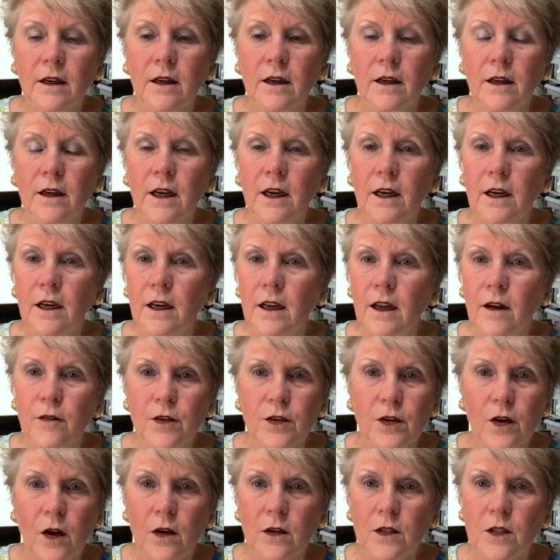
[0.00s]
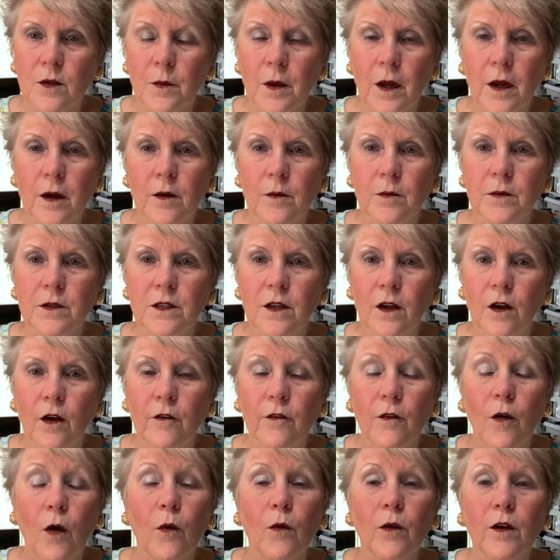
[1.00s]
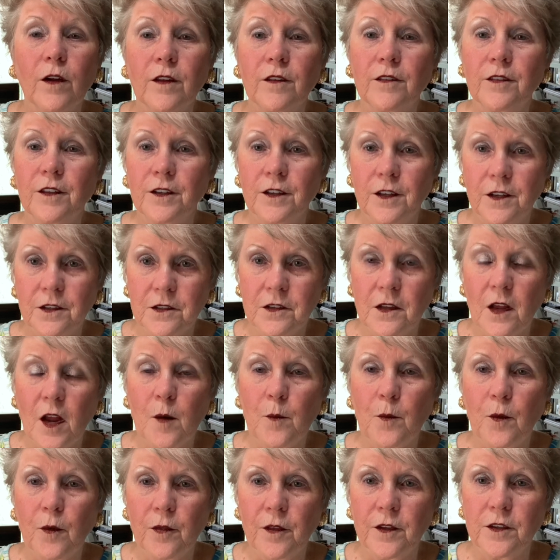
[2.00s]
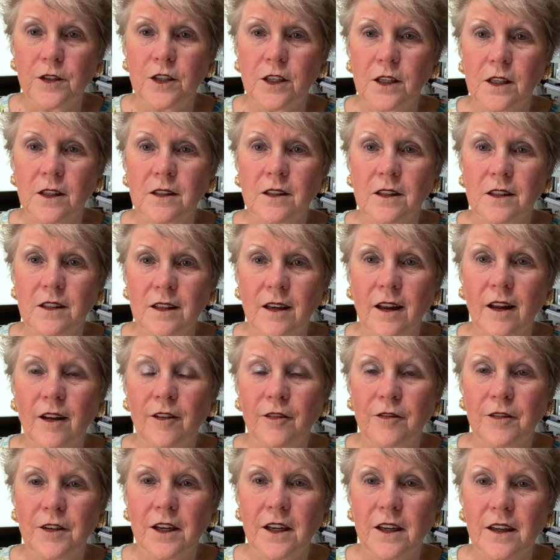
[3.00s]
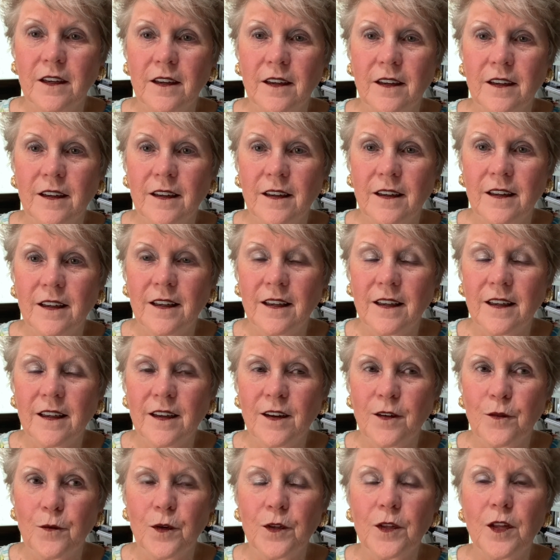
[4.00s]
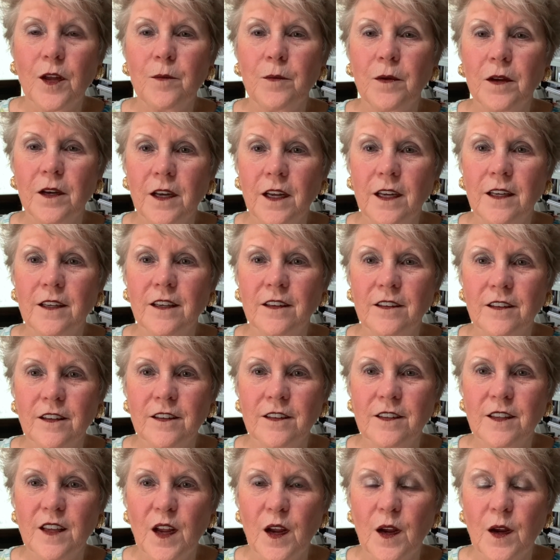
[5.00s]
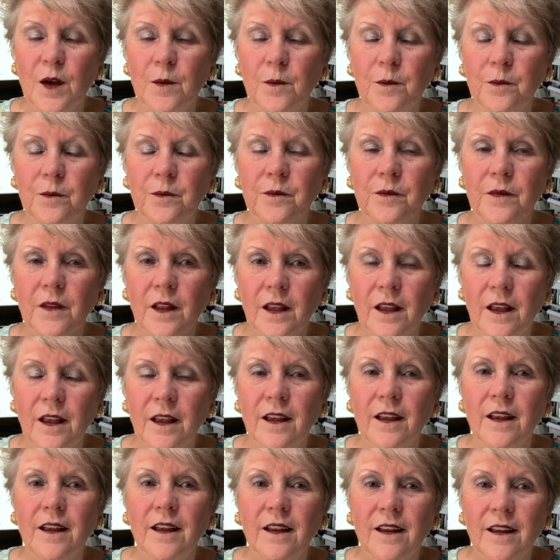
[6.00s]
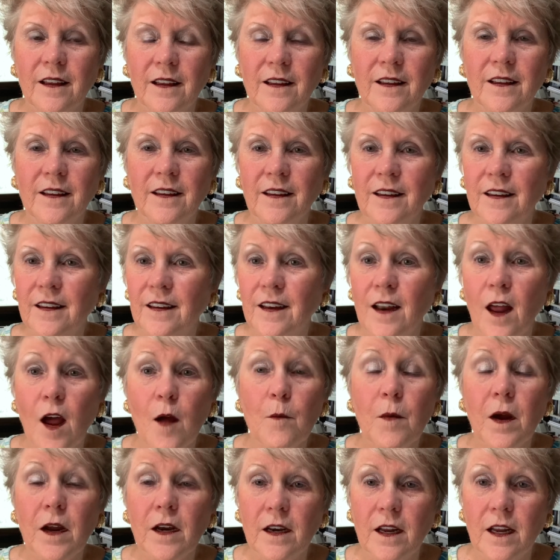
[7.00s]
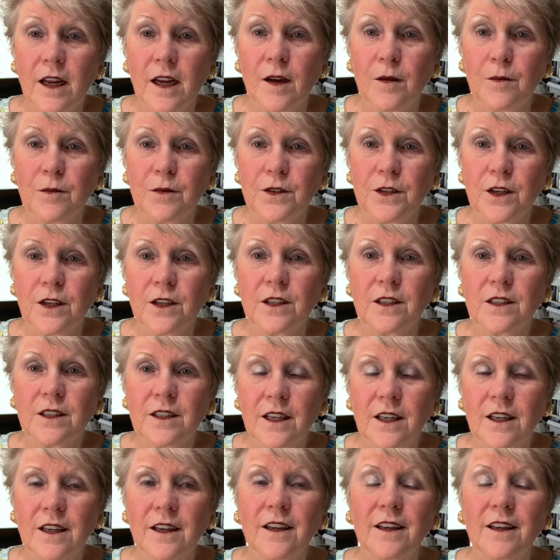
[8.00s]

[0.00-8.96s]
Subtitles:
he never talks about himself, only the disciple that Jesus loved. Wouldn't that be neat to just say, not my name, just